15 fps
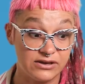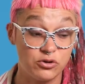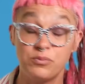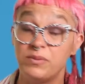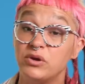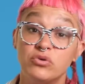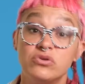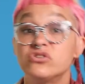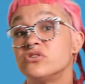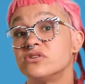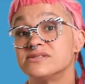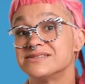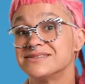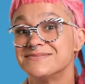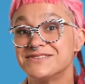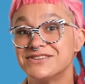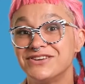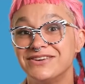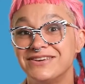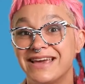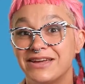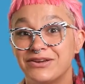It could be good news. So
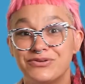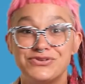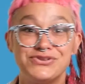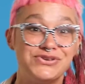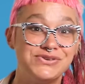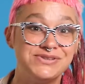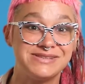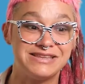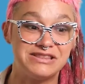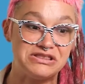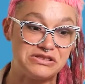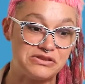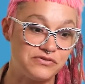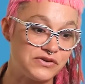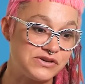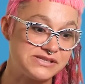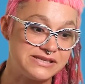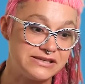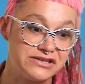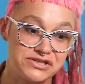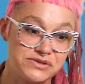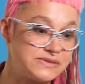you get good news and the first
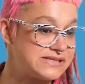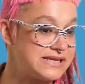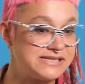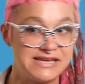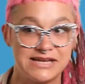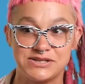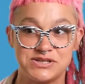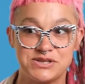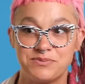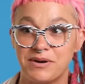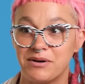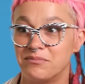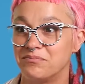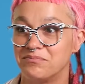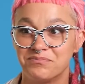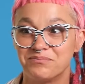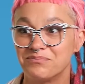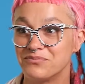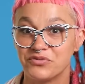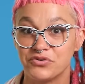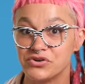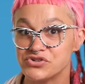thing you do is head down to the pub
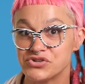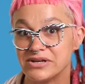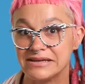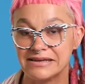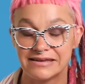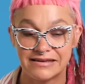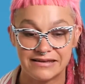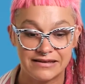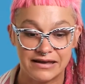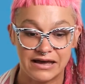for a drink.